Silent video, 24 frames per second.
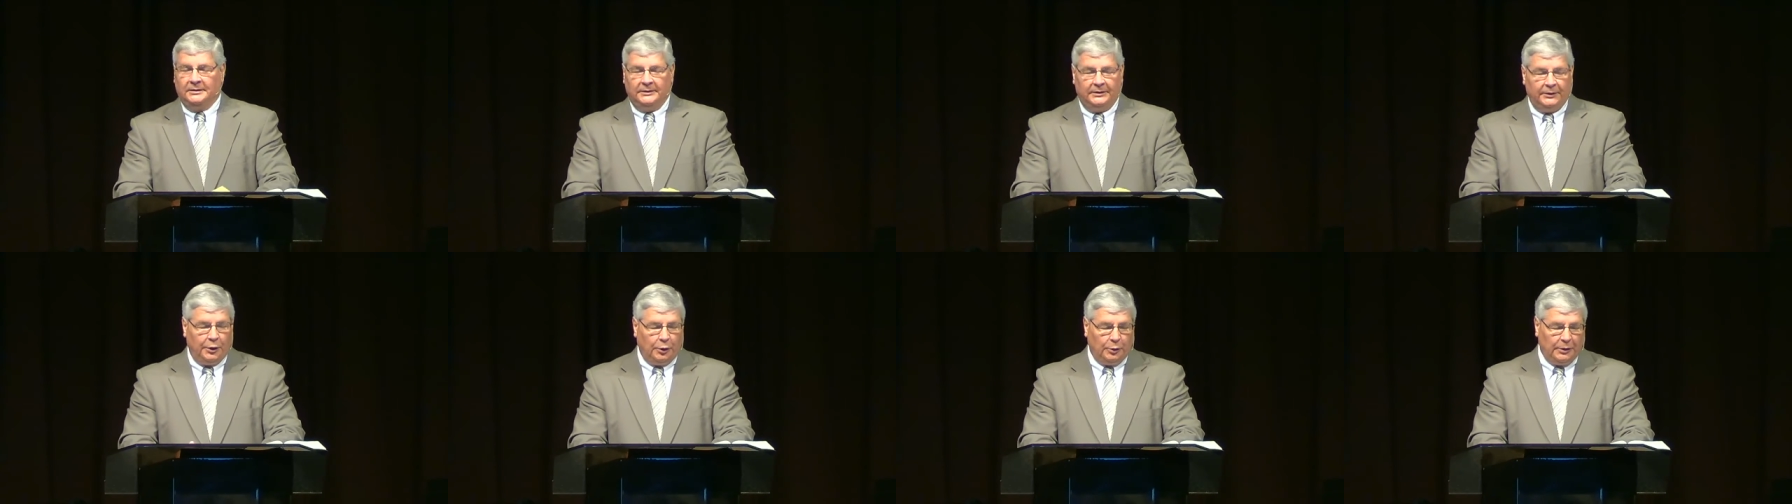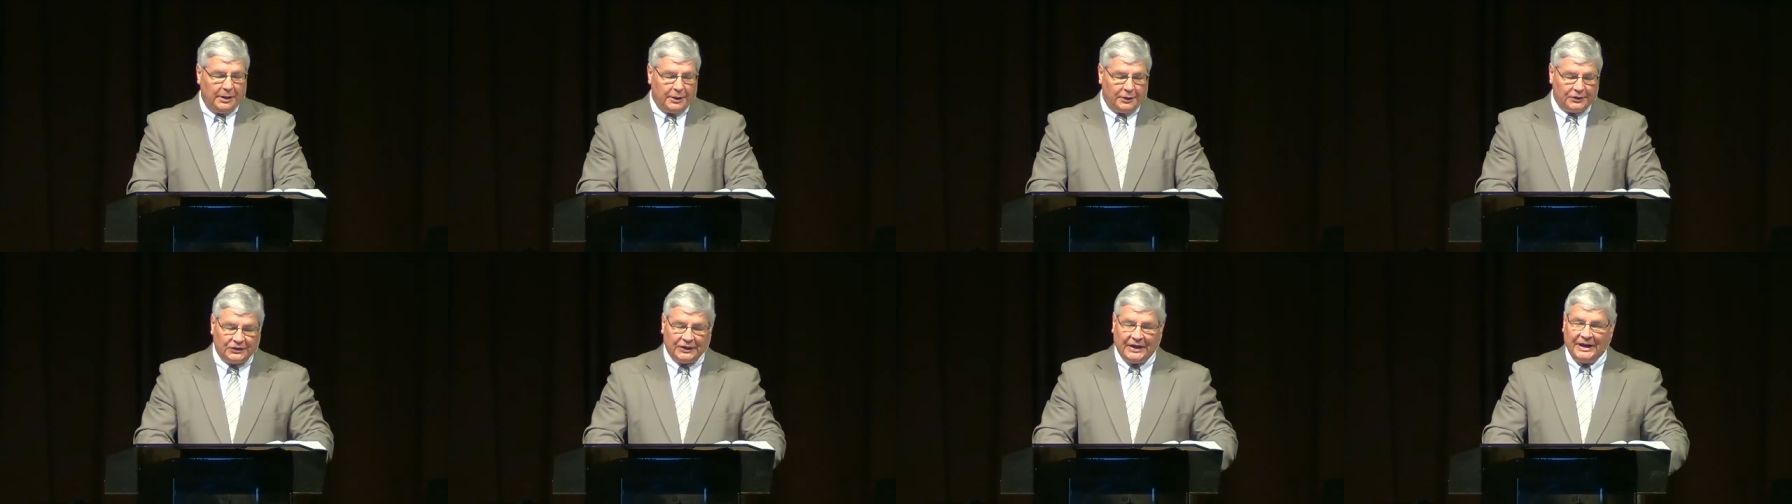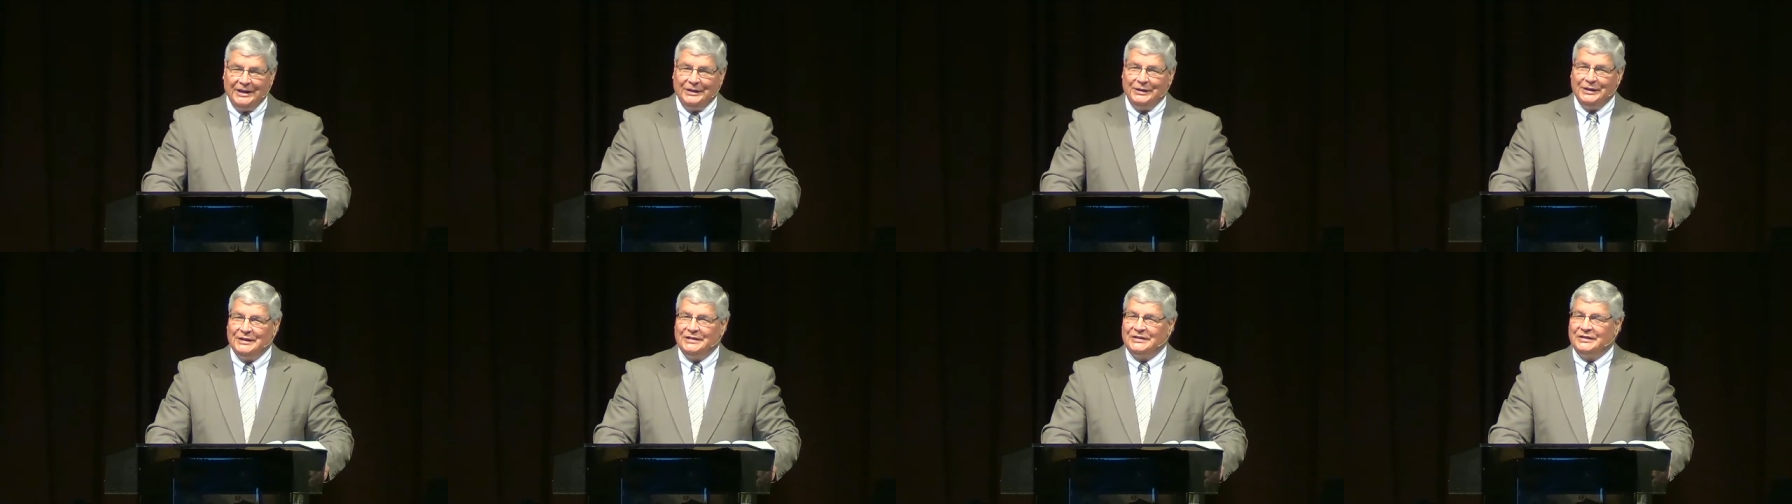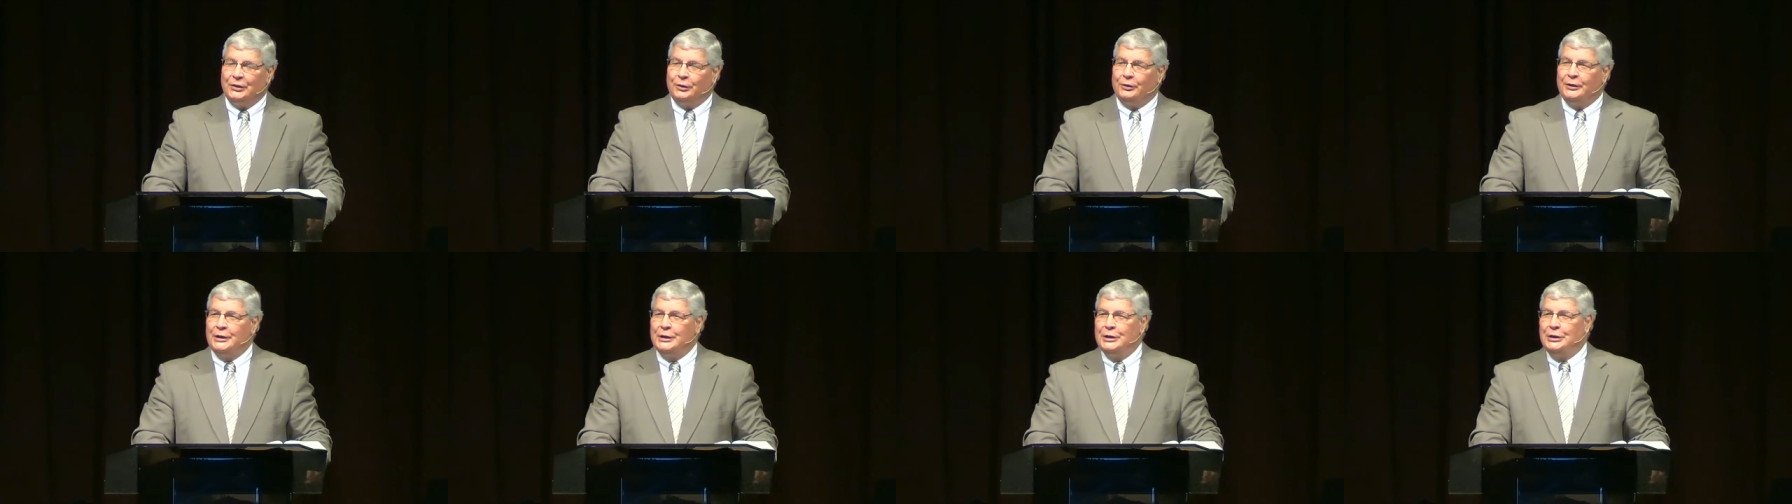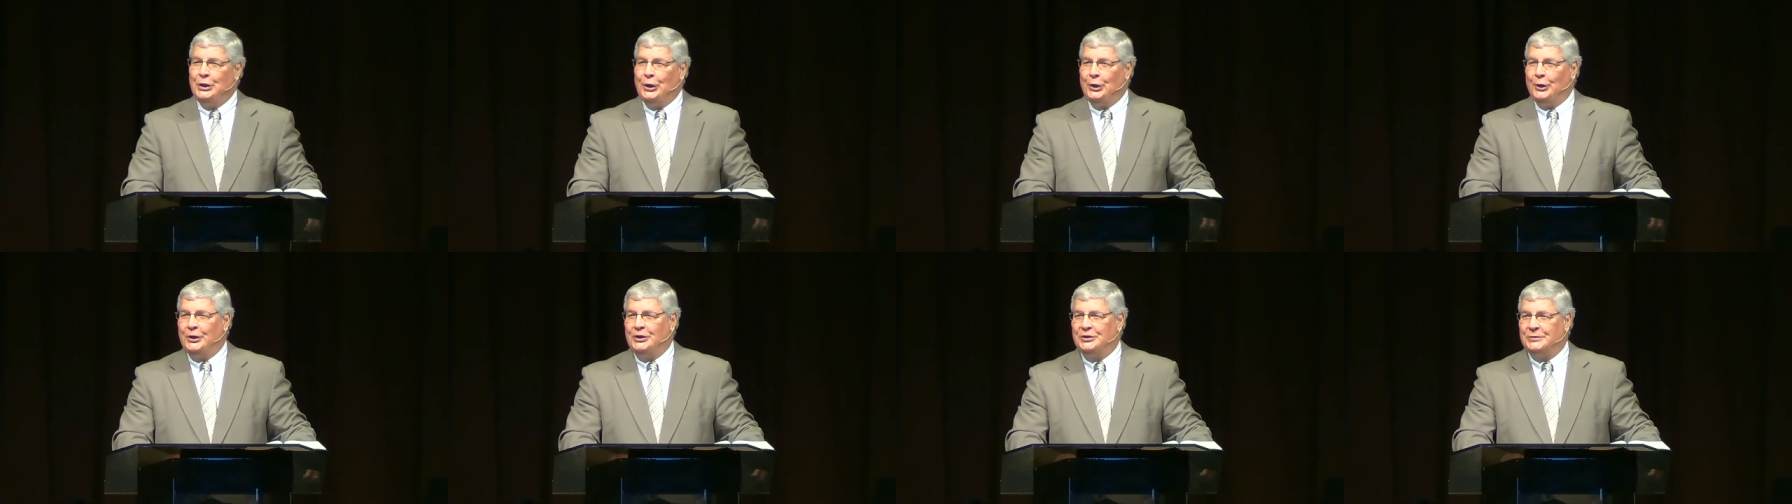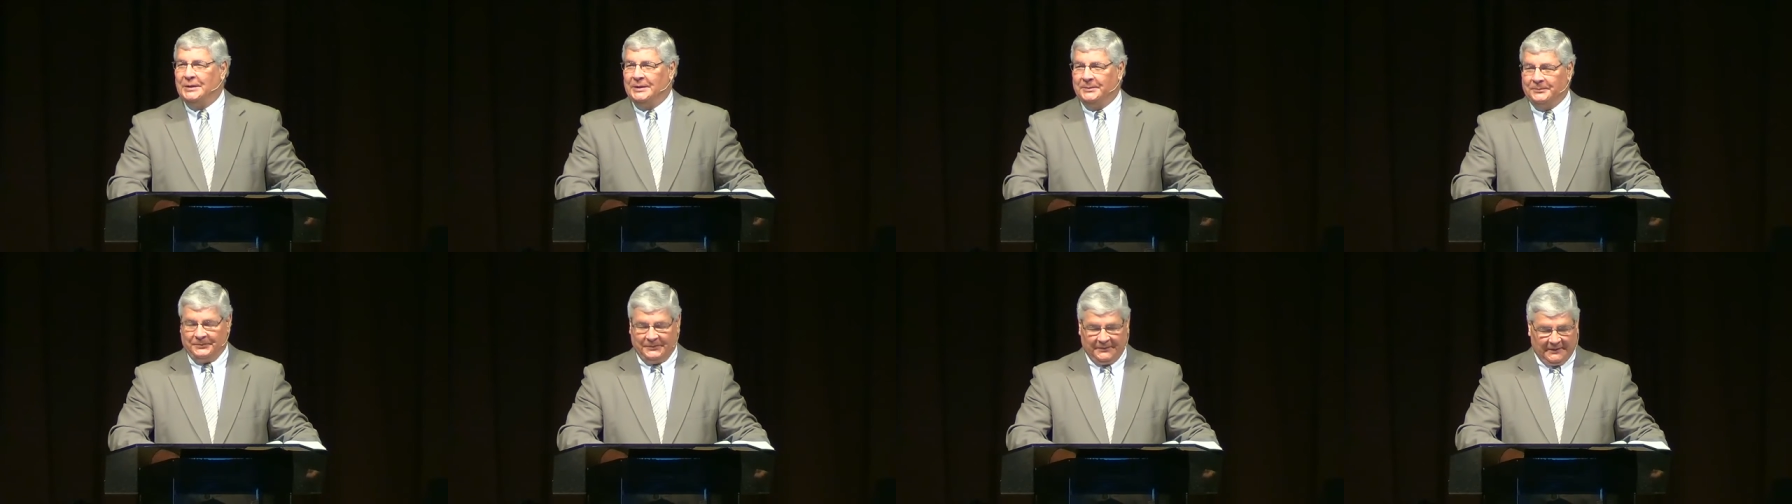You know, letters like this are an
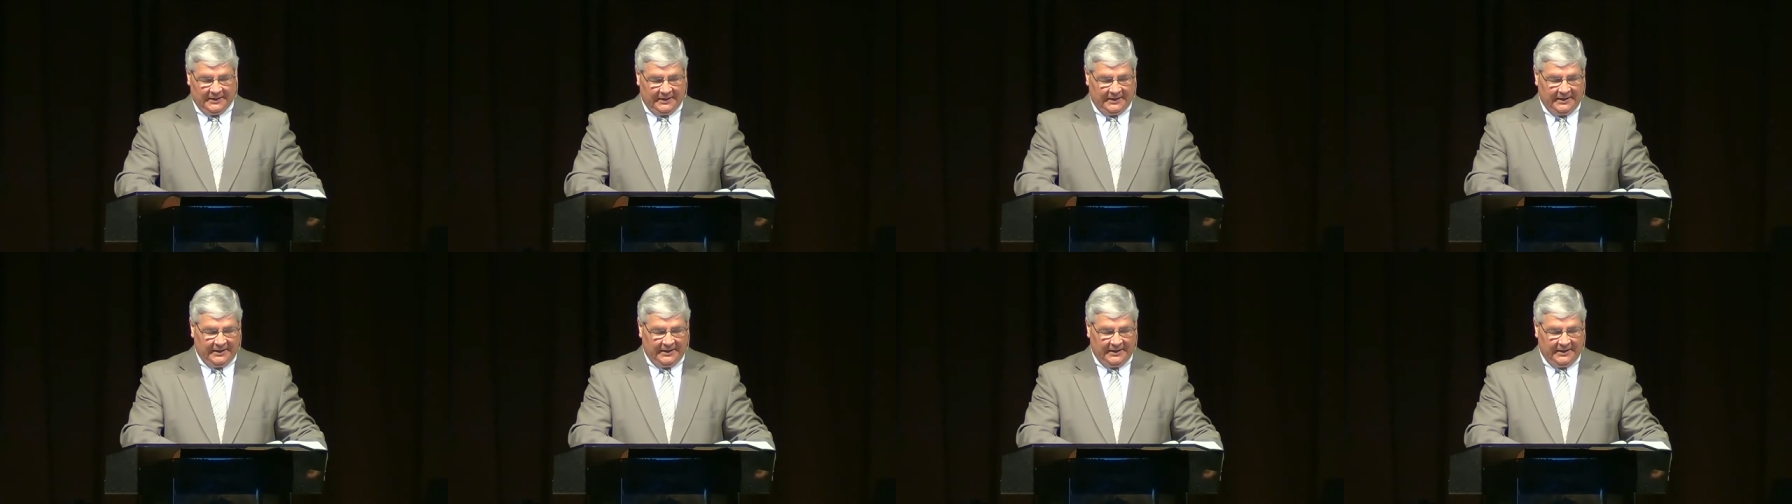encouragement.